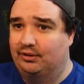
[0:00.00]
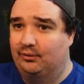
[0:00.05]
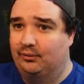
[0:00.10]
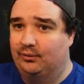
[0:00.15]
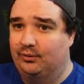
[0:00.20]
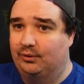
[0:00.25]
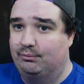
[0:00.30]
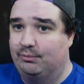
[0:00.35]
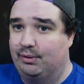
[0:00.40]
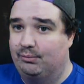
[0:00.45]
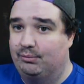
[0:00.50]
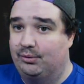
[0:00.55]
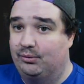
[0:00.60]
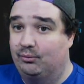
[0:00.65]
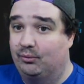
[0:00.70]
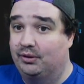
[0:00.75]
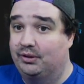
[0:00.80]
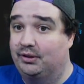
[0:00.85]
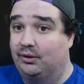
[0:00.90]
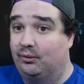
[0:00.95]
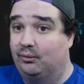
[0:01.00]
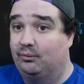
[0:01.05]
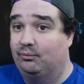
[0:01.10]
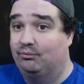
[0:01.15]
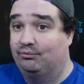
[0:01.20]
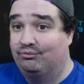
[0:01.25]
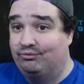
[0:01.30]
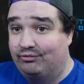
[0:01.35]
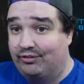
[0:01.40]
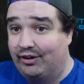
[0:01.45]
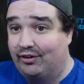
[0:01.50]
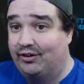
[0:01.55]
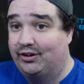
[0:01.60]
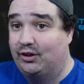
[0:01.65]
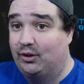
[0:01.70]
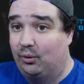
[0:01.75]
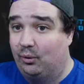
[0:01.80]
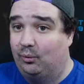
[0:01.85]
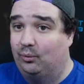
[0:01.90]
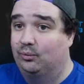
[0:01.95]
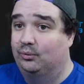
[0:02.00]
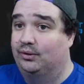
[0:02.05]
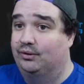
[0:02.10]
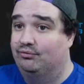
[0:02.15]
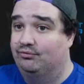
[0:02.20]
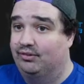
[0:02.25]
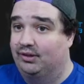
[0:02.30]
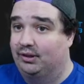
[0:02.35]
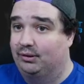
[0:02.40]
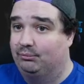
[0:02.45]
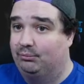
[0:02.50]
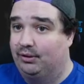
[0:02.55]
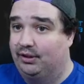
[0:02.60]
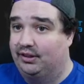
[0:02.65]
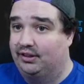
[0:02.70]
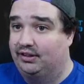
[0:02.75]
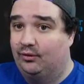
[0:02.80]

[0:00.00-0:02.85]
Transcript: or maybe you want to go very cold and very bright.